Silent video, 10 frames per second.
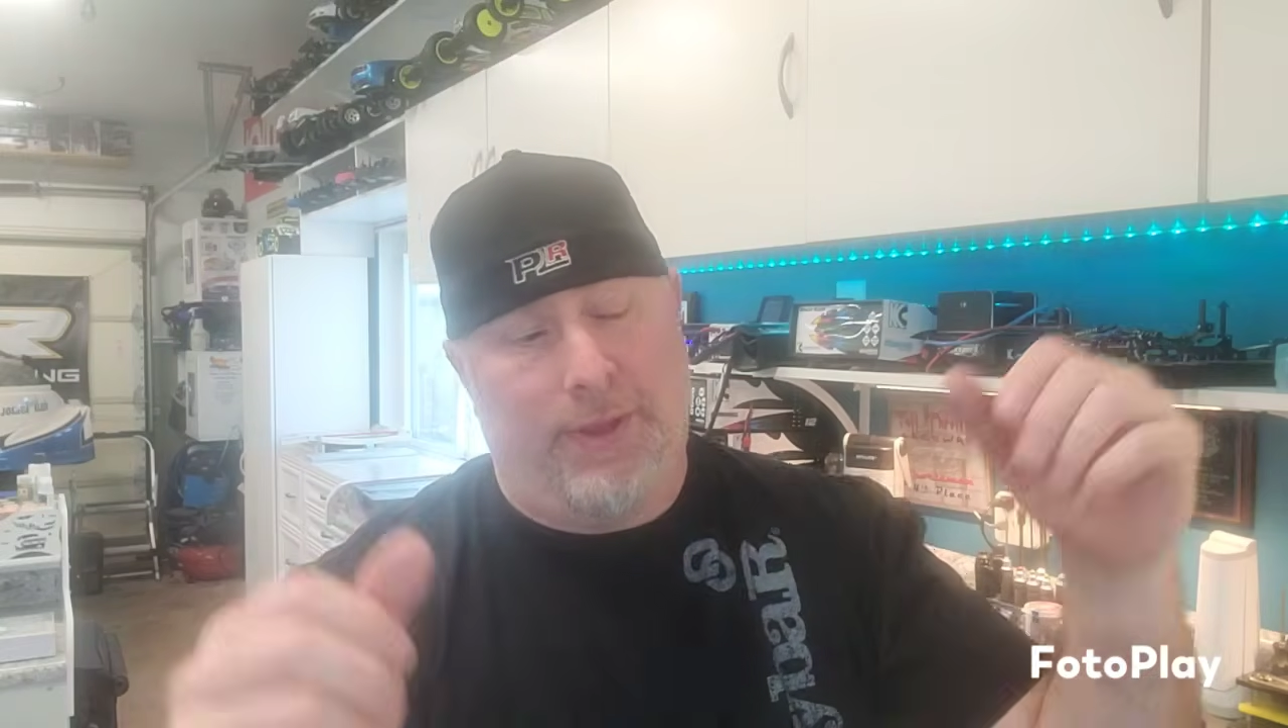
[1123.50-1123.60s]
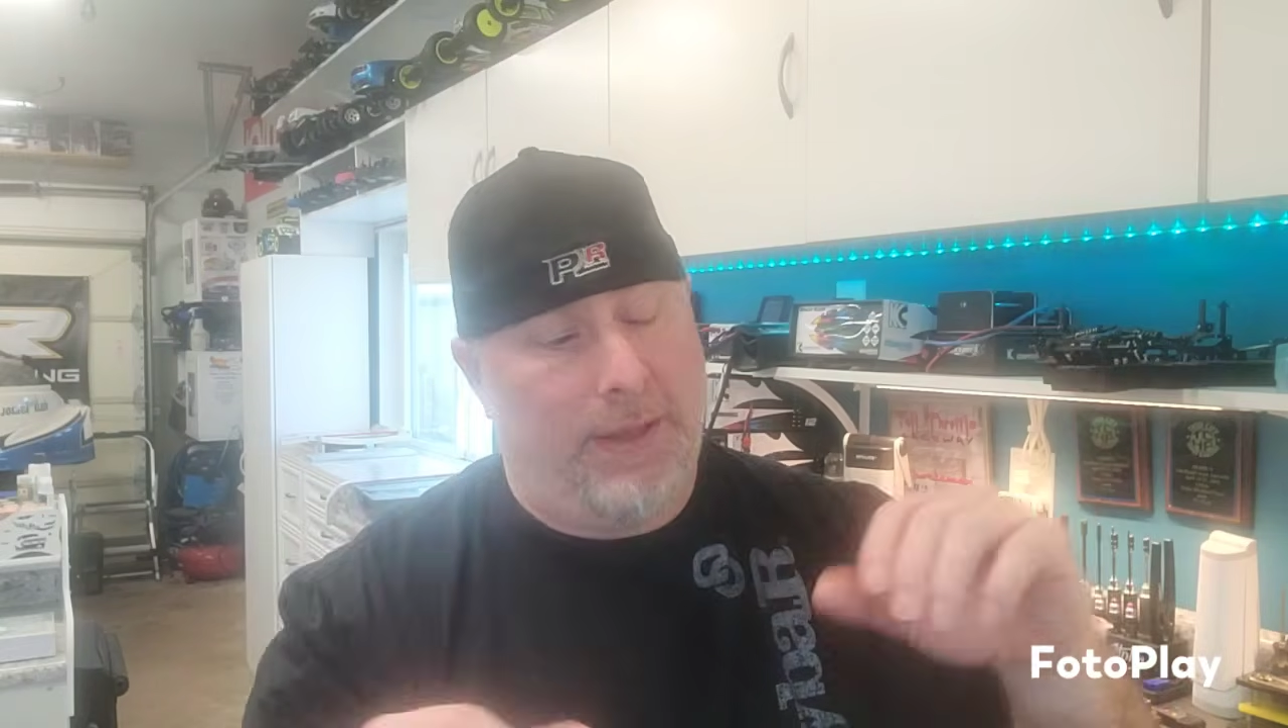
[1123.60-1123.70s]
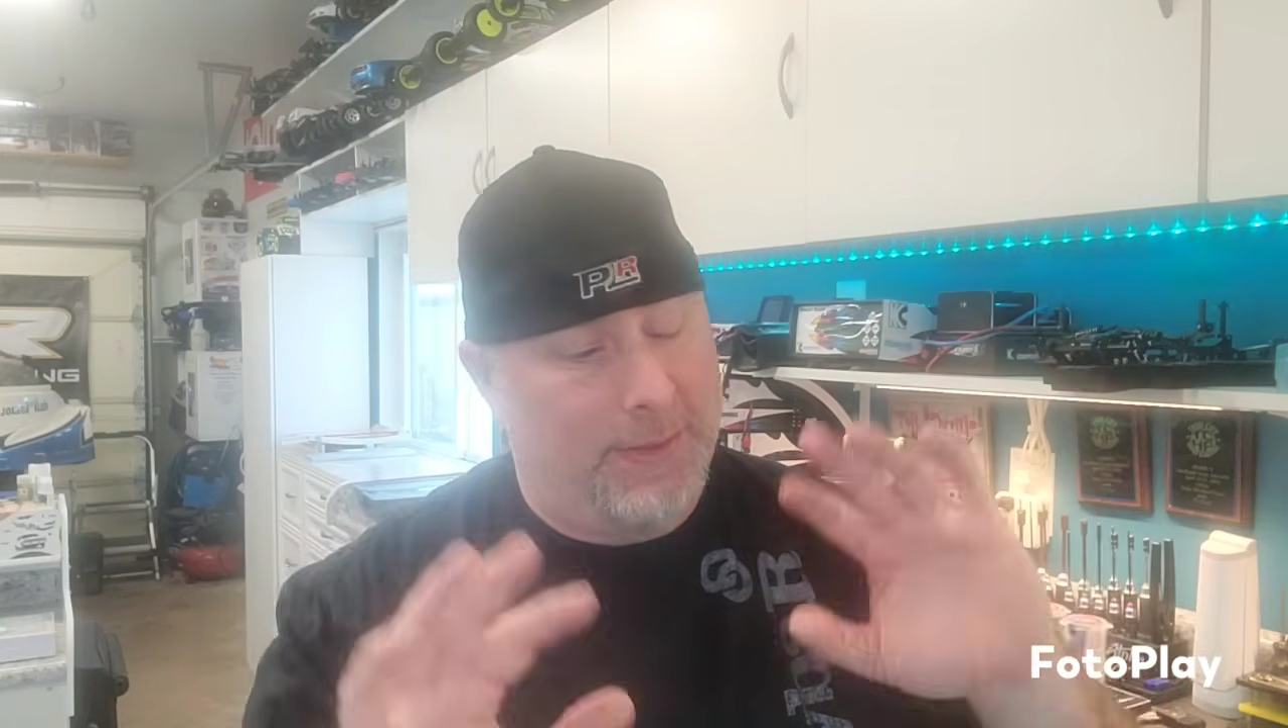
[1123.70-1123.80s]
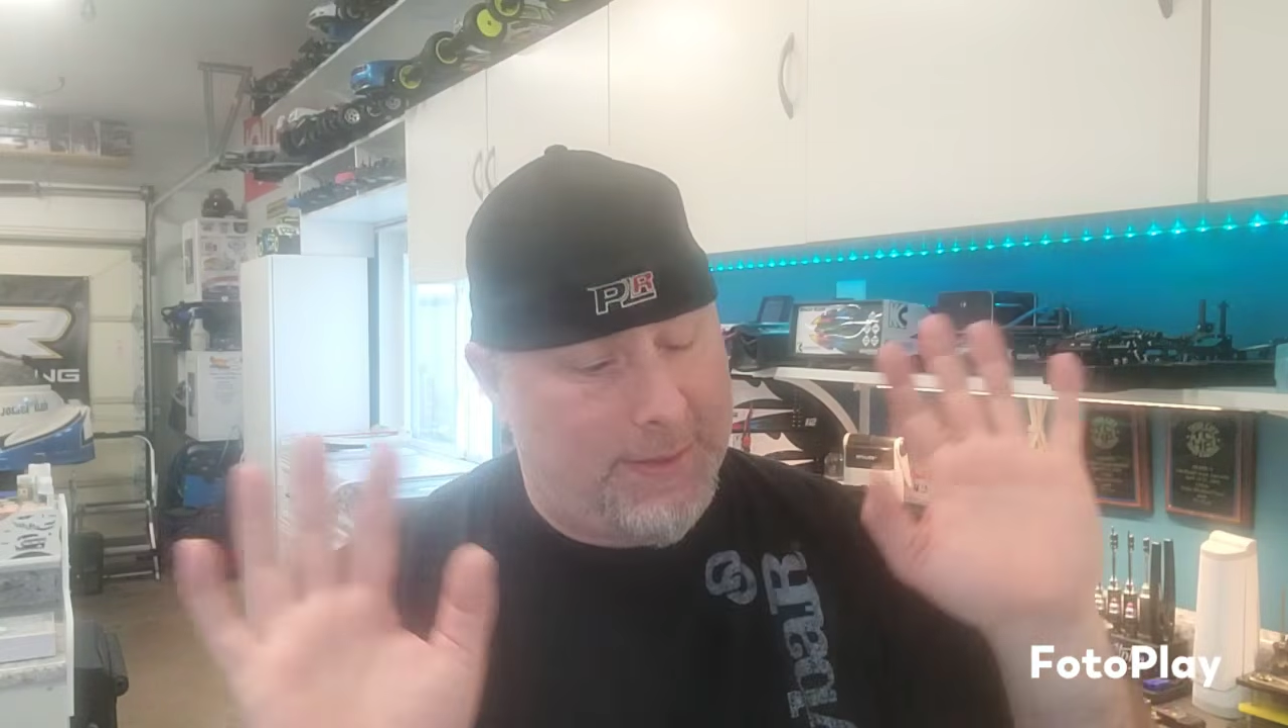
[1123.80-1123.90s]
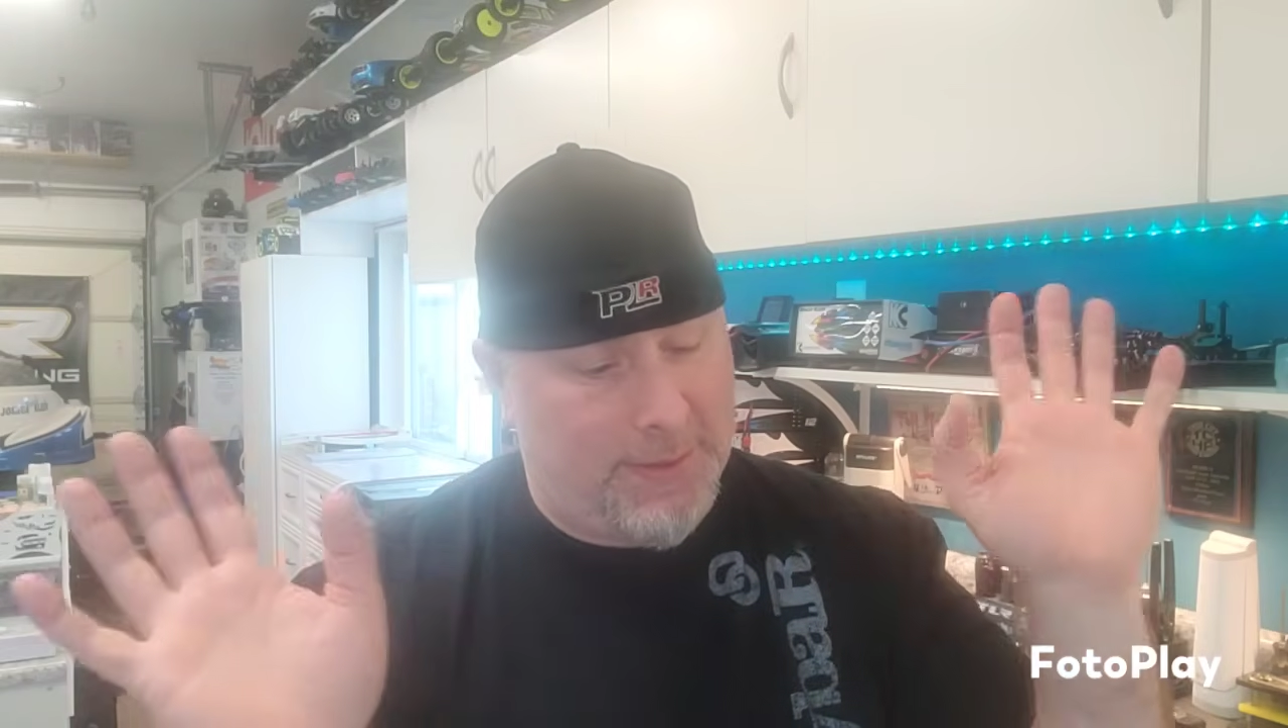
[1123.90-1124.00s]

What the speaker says: and it's